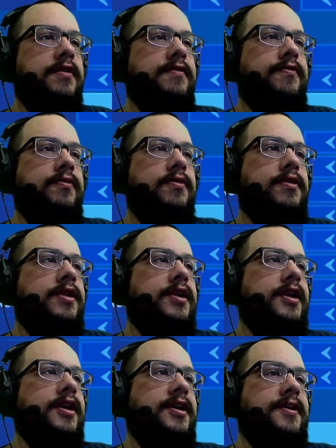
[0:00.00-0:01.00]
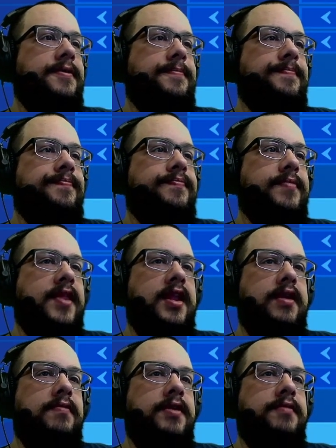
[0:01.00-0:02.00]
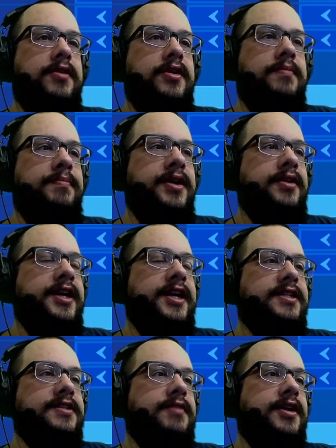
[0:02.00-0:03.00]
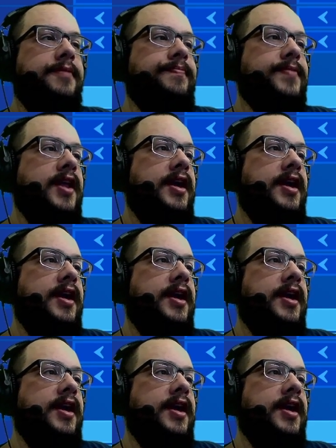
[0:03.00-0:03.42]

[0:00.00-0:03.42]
for um, when we're building as well.